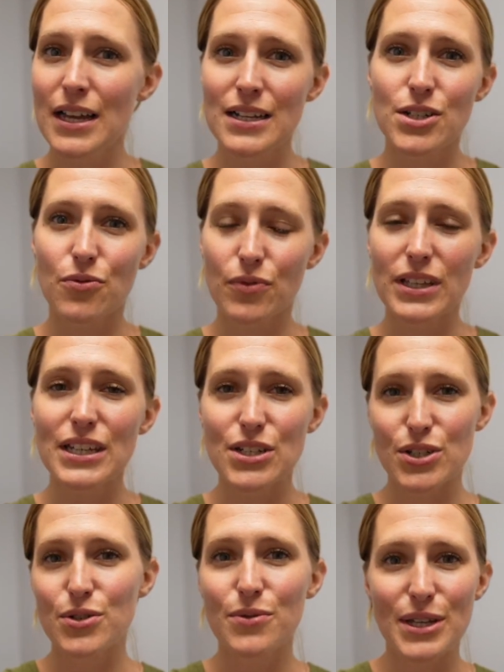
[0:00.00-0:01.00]
to really
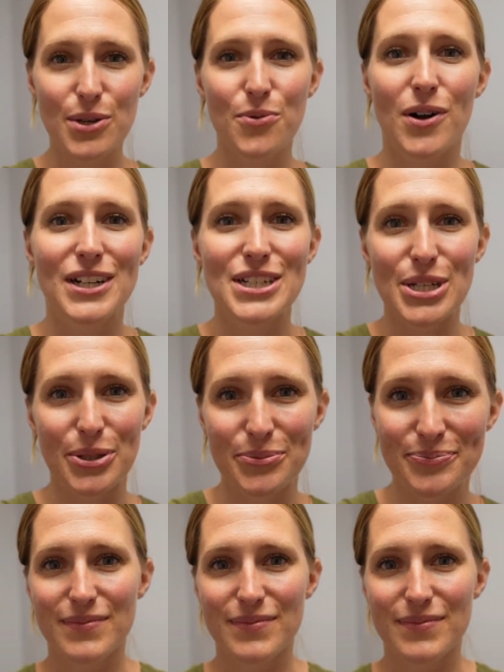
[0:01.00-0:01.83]
do what you want to do.